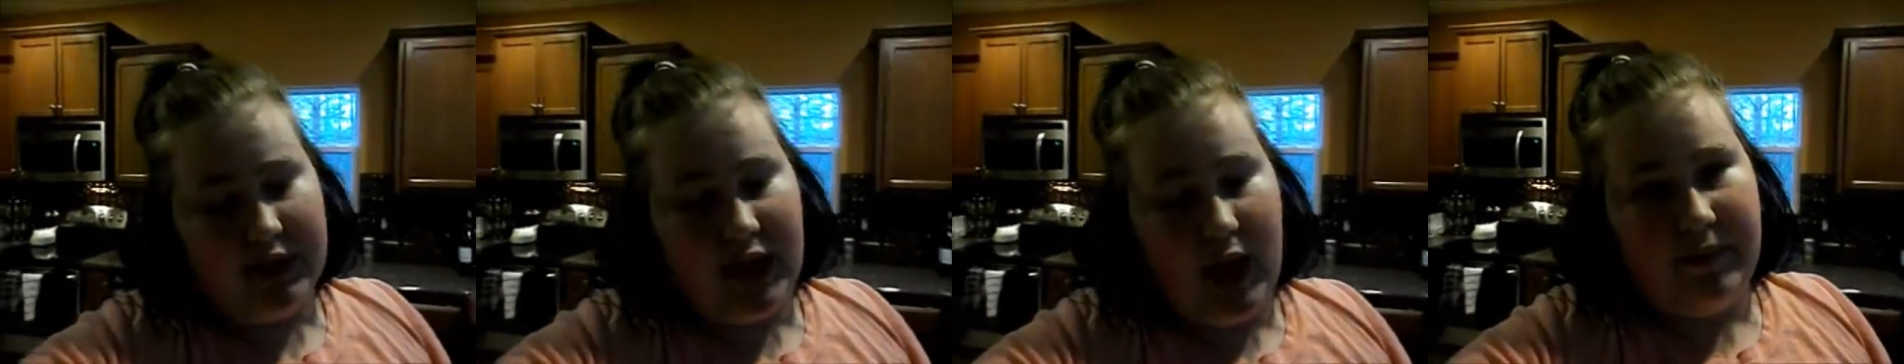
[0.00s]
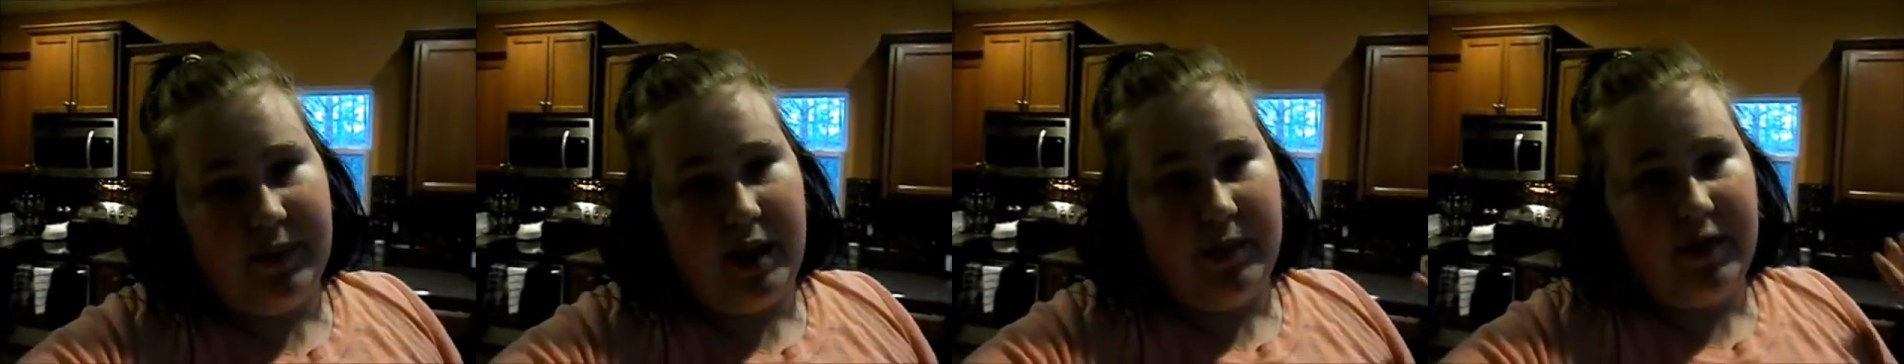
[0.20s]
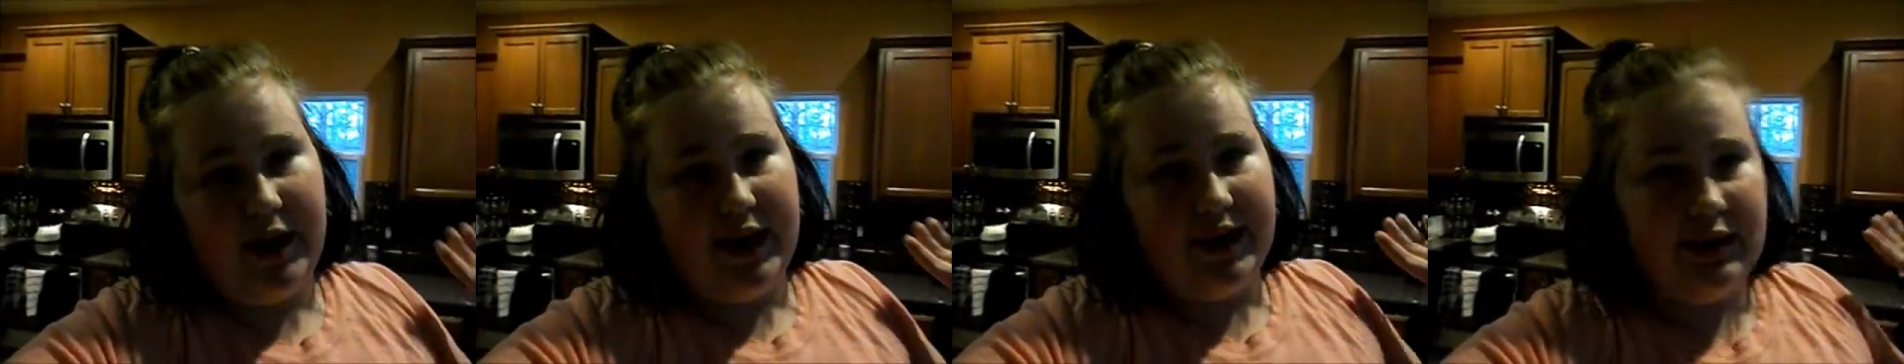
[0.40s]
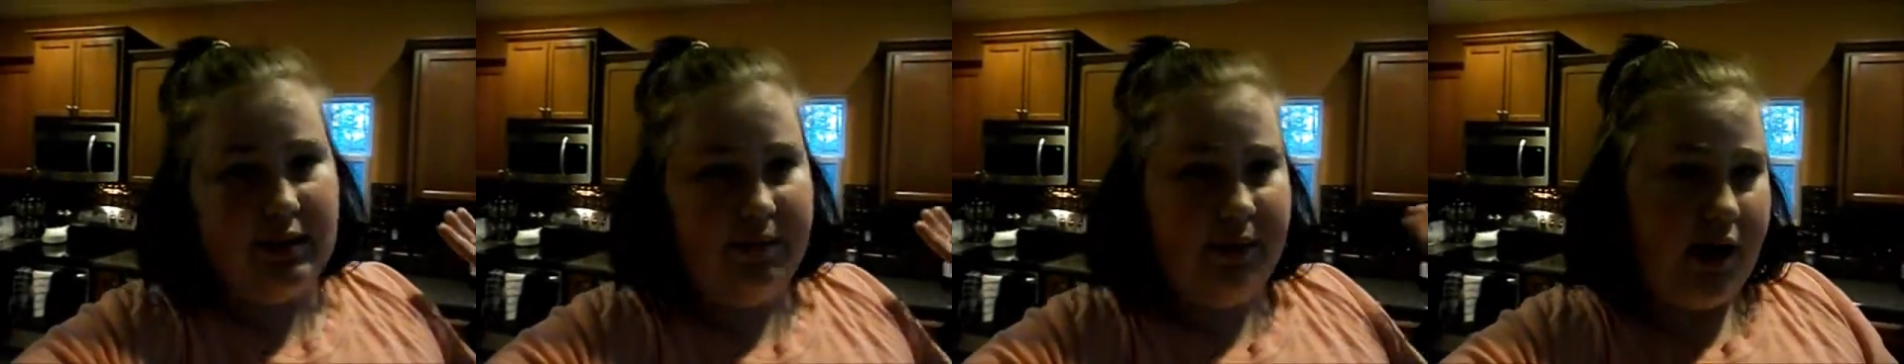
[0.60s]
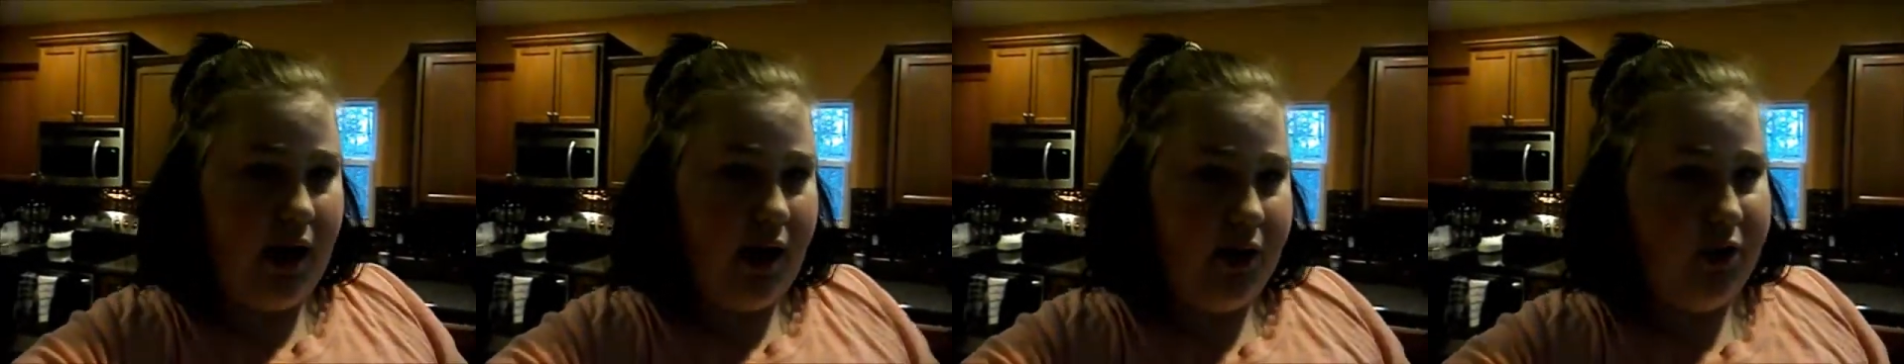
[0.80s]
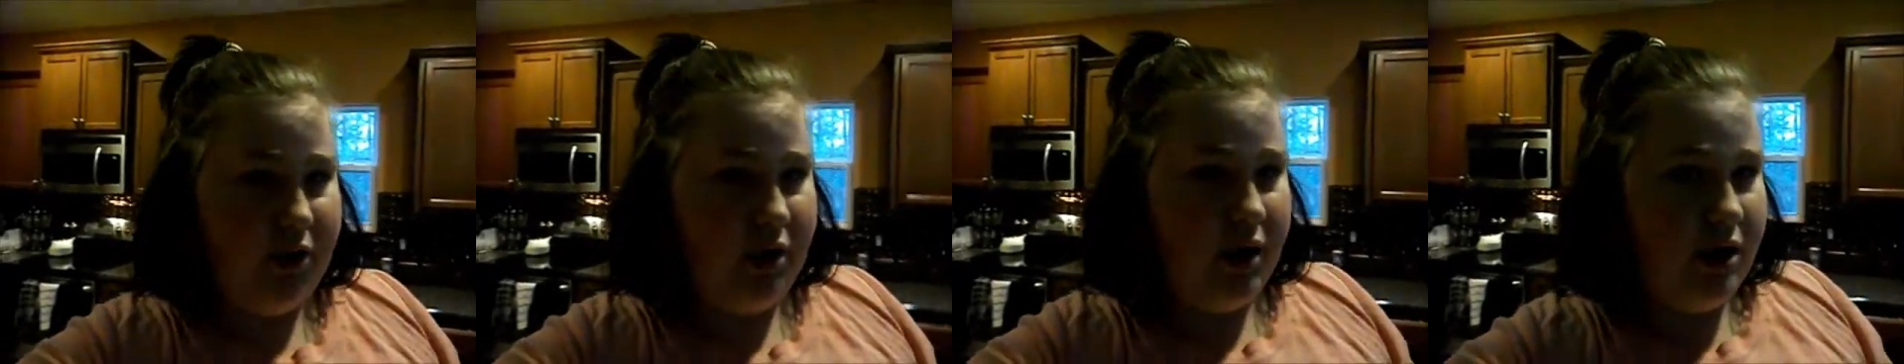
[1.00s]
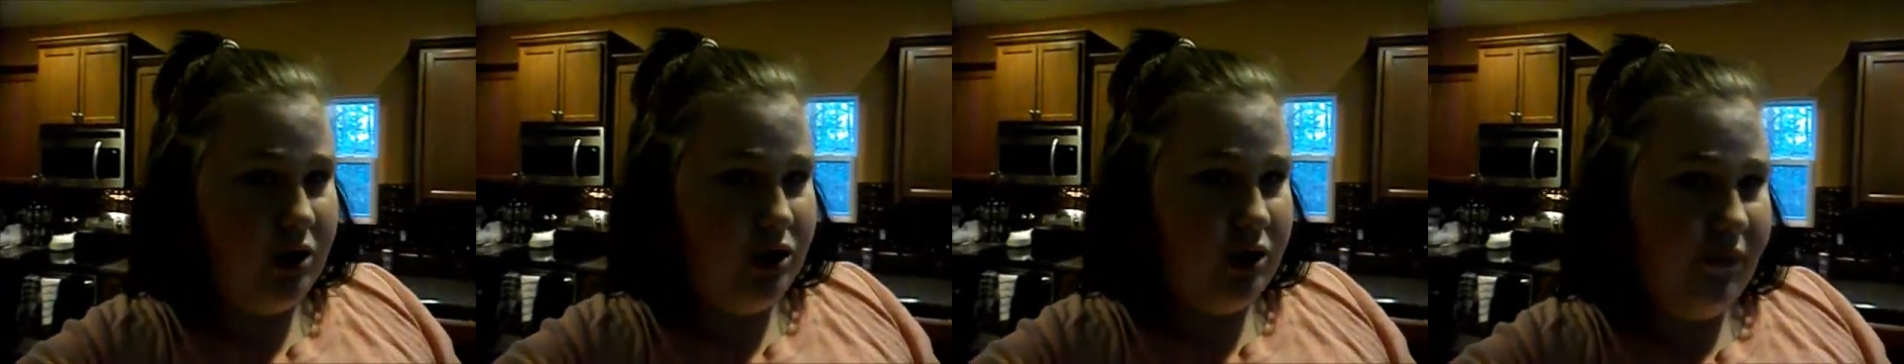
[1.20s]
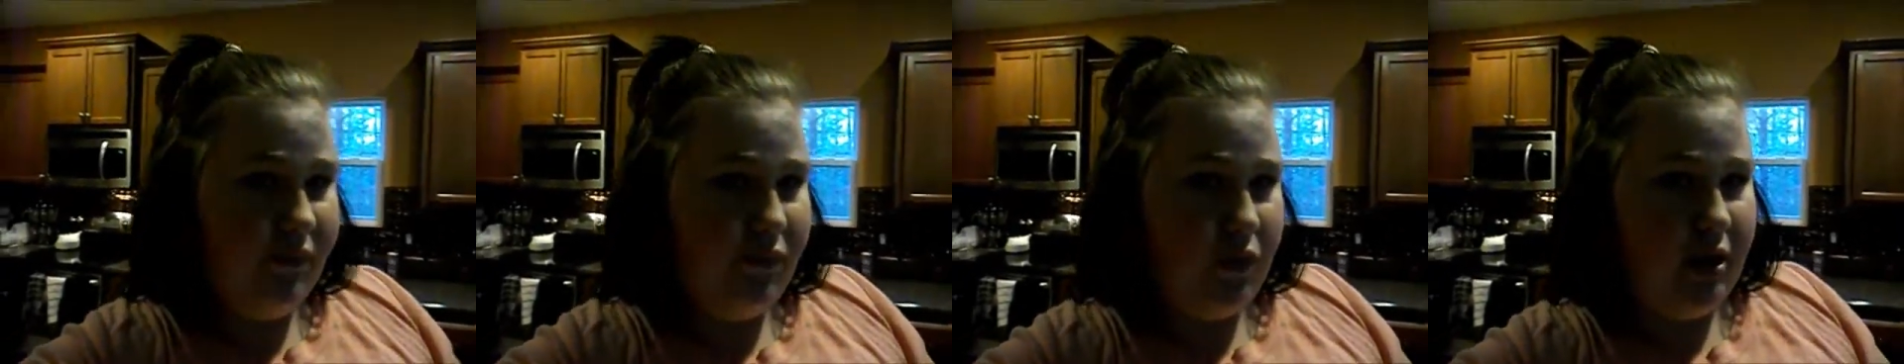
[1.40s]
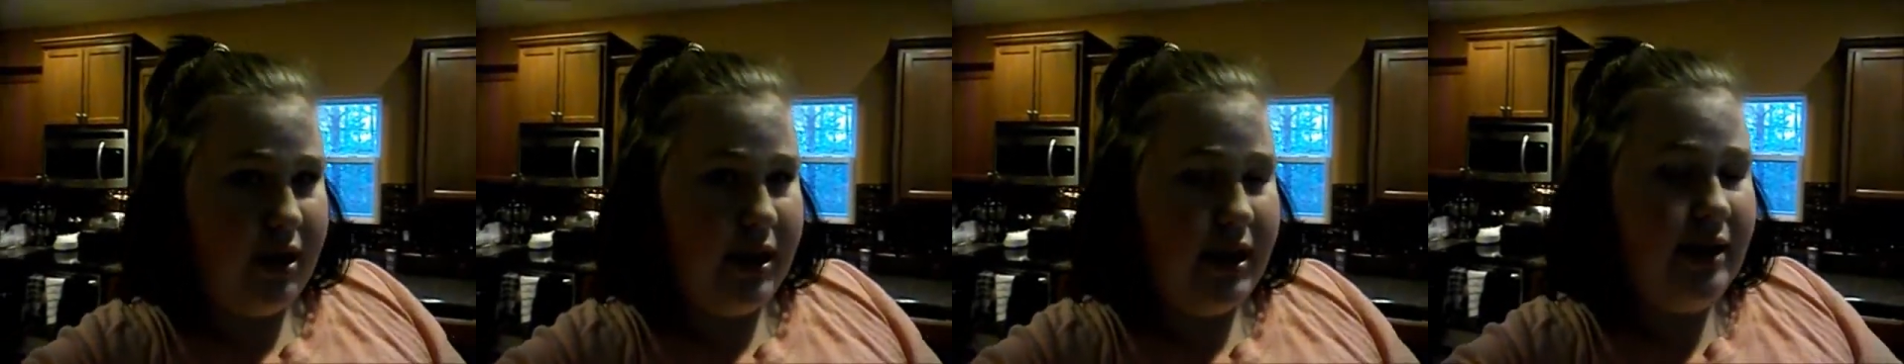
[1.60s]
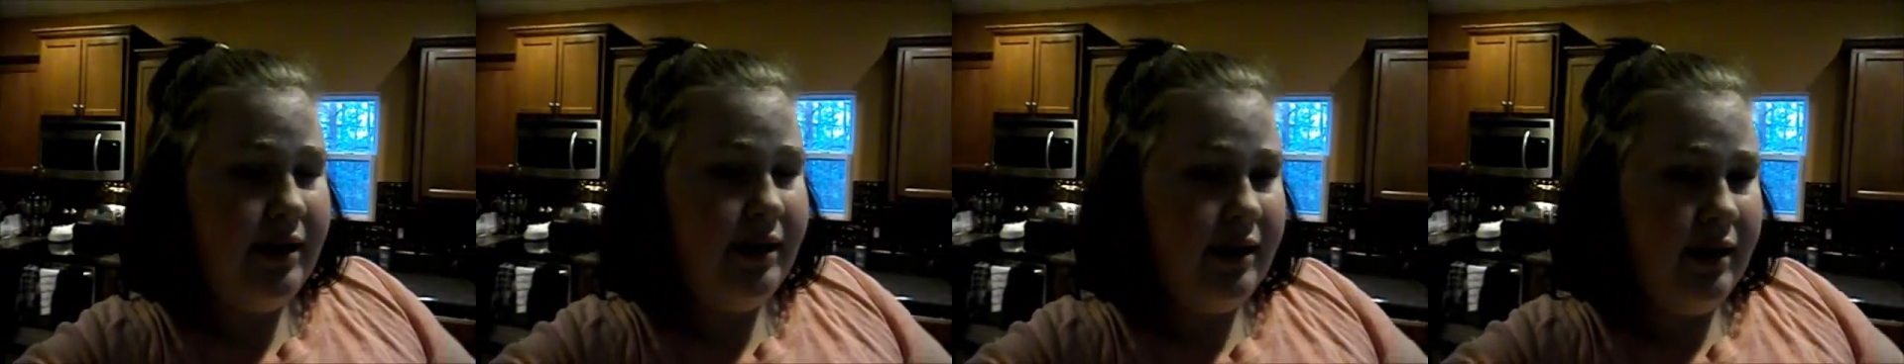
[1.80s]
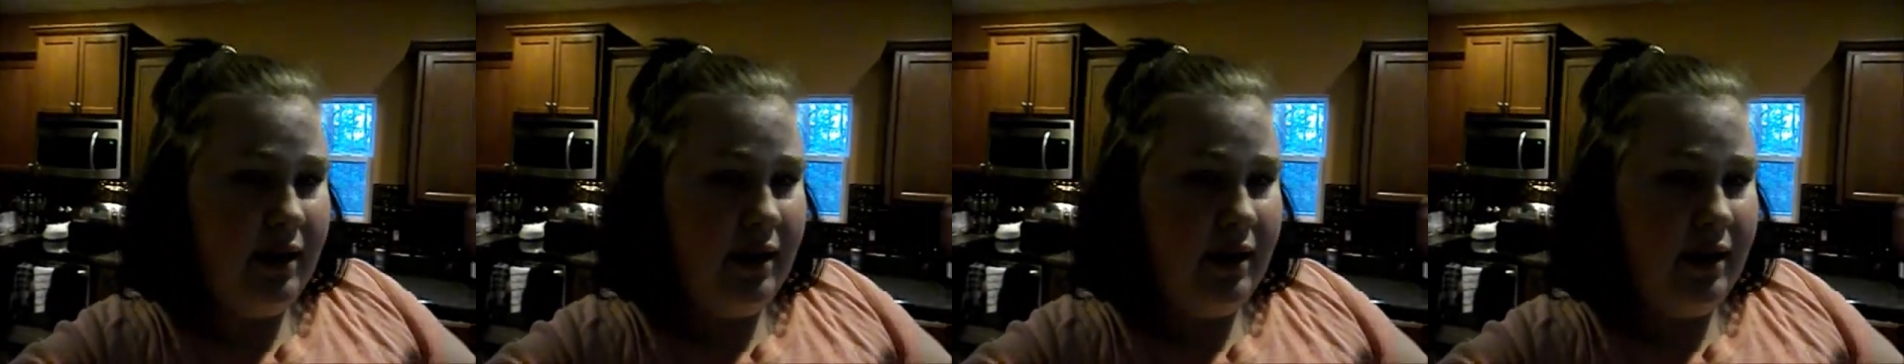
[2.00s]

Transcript: top number has to be under 140,